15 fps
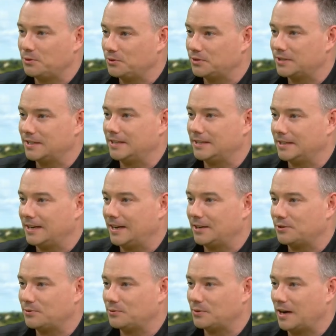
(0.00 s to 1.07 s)
boost, and
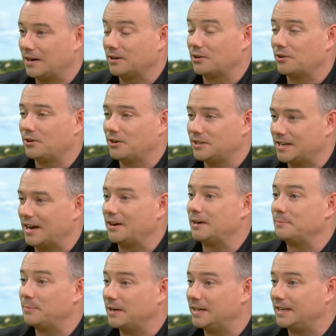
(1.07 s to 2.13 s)
so I'd encourage
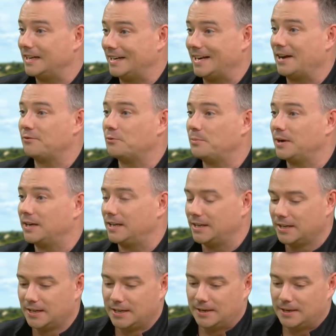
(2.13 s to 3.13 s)
anybody and everybody,